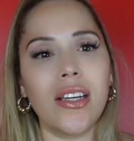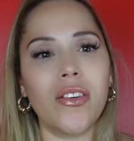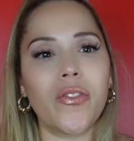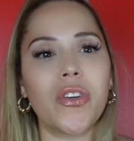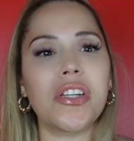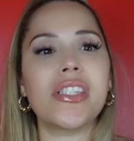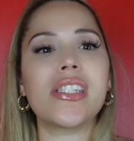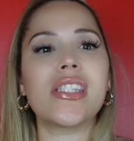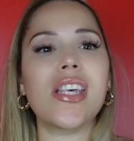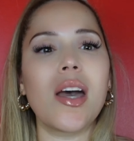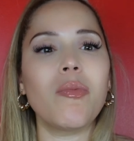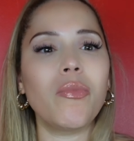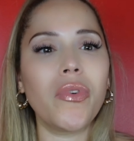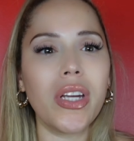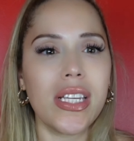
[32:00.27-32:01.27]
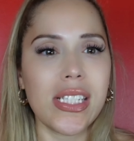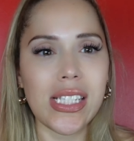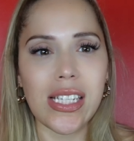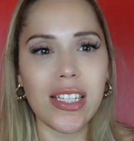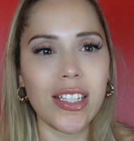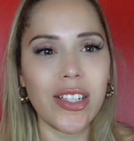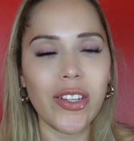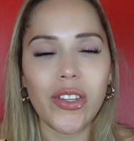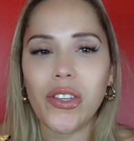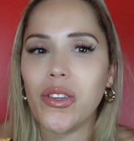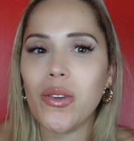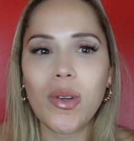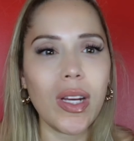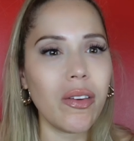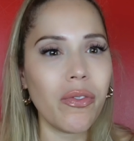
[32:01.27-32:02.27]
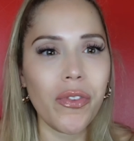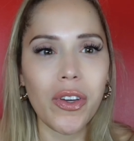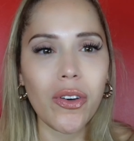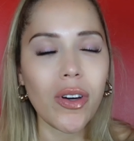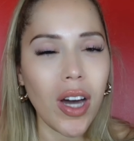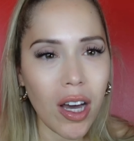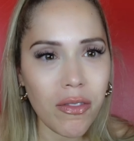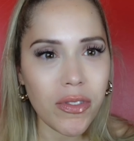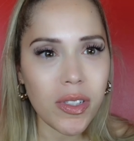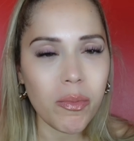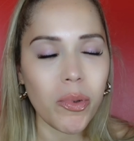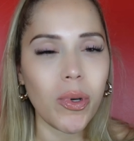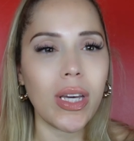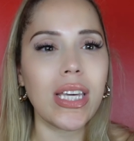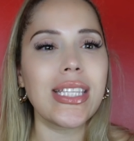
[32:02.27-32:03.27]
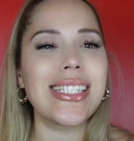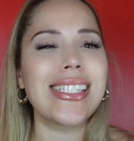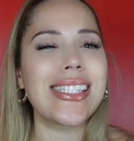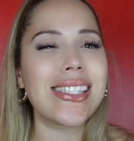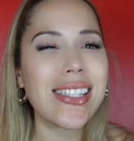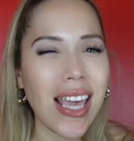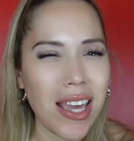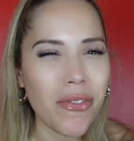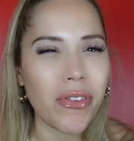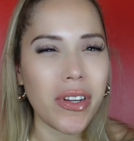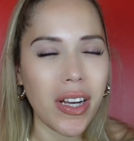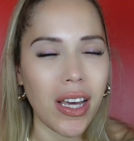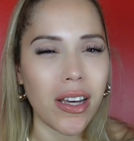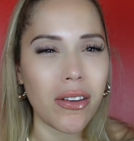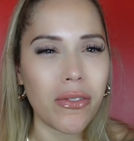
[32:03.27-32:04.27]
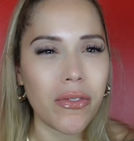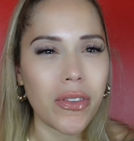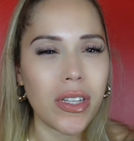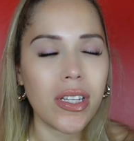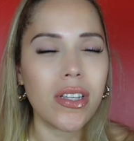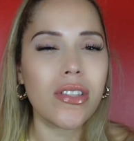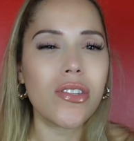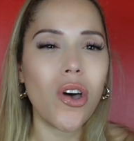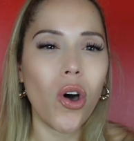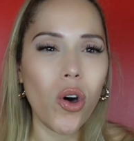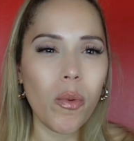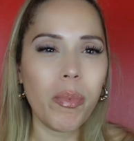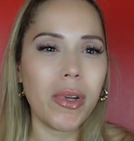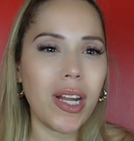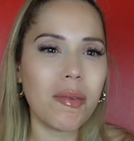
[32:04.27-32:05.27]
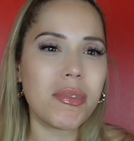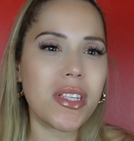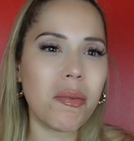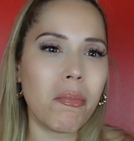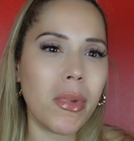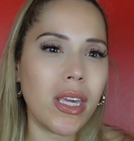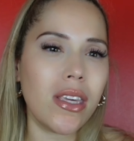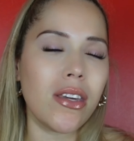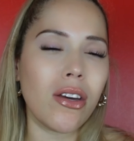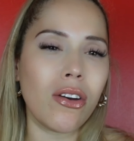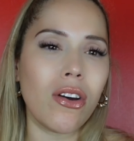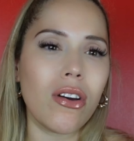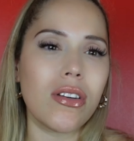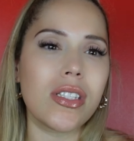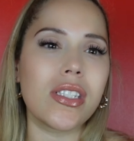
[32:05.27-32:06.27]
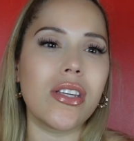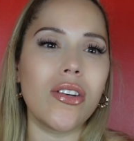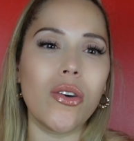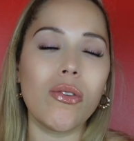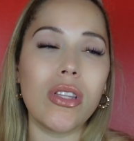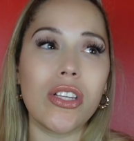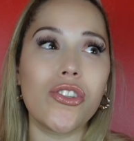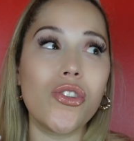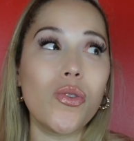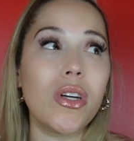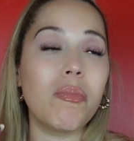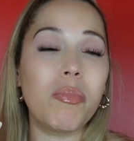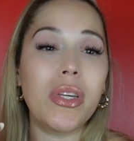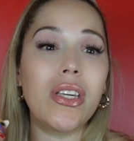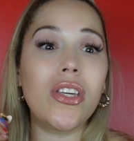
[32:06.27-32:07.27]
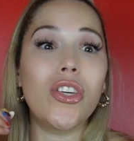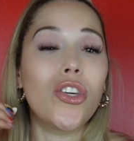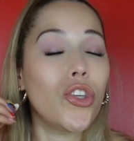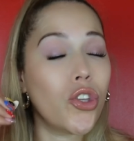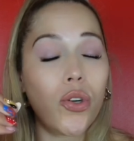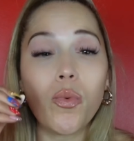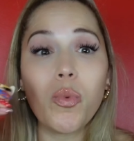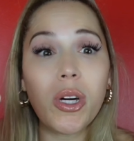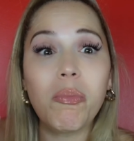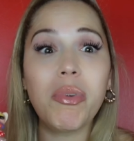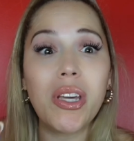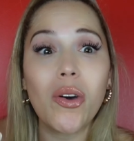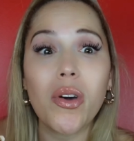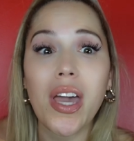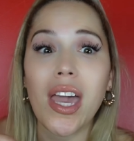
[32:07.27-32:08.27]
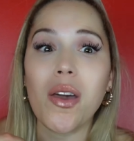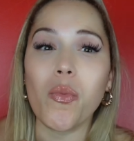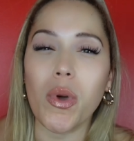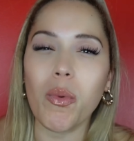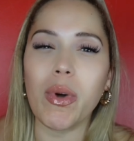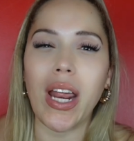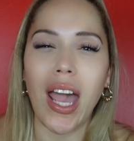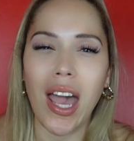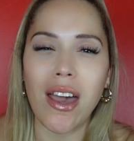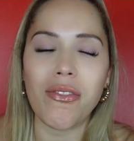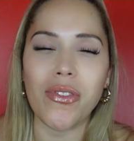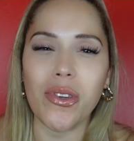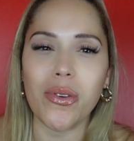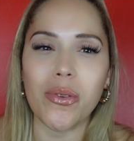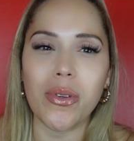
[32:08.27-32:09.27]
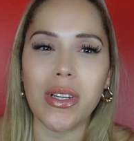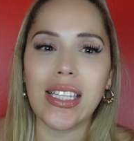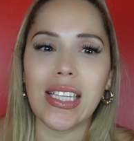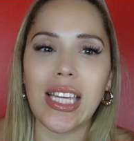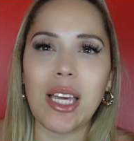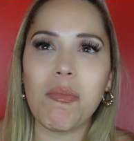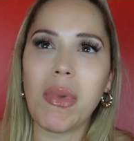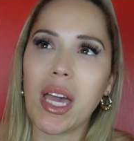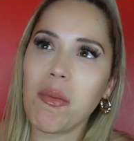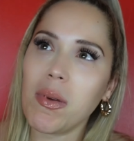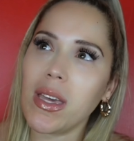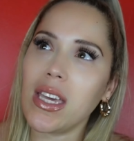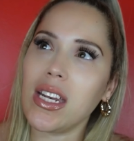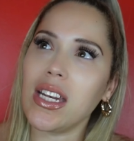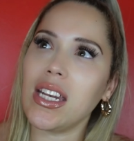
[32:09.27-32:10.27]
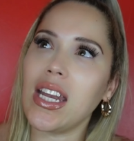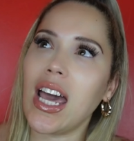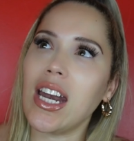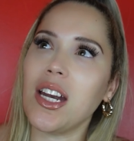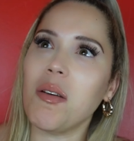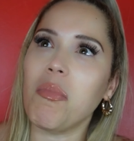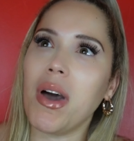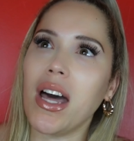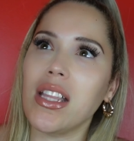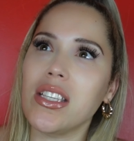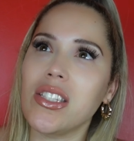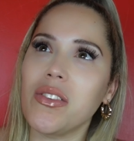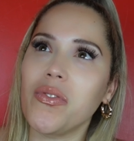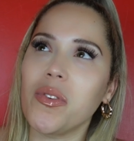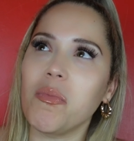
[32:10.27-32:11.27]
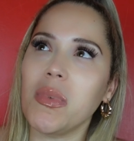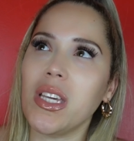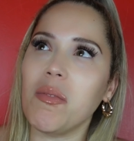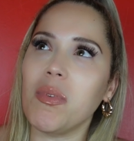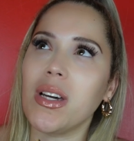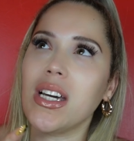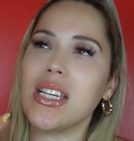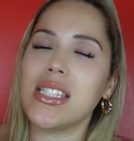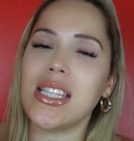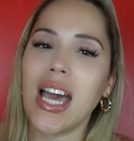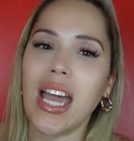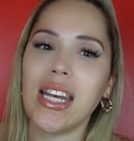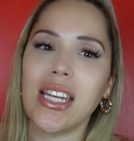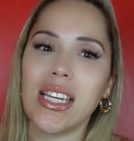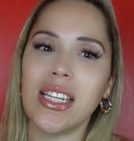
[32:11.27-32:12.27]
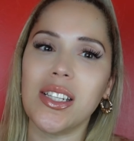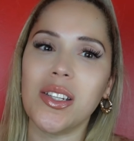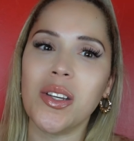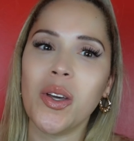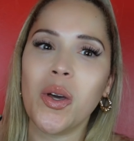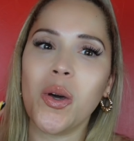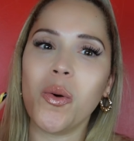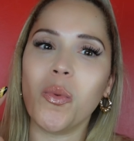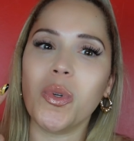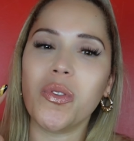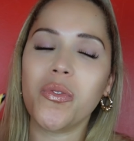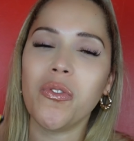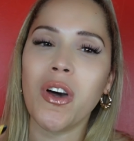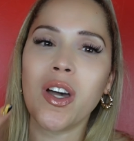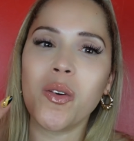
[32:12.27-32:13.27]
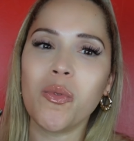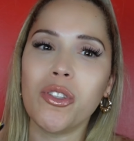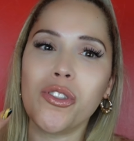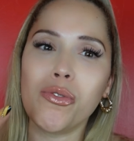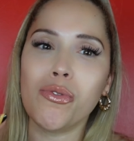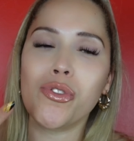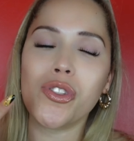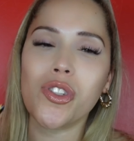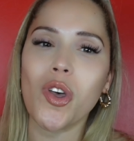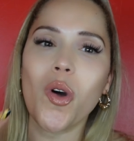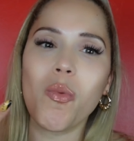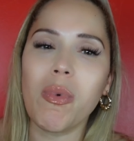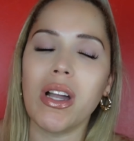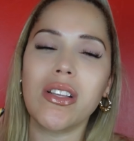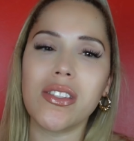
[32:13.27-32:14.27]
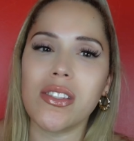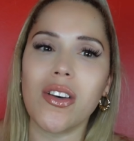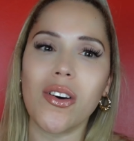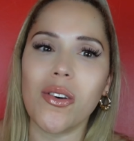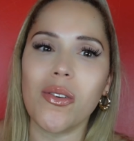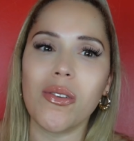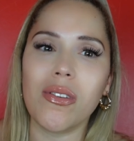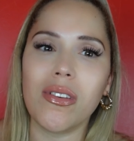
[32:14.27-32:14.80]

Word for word: for some reason, you didn't feel comfortable and safe enough to open up to me, your girls, to know that you would be okay and we would have you. And maybe not an apology for me because that nigga was f***ing with you so much so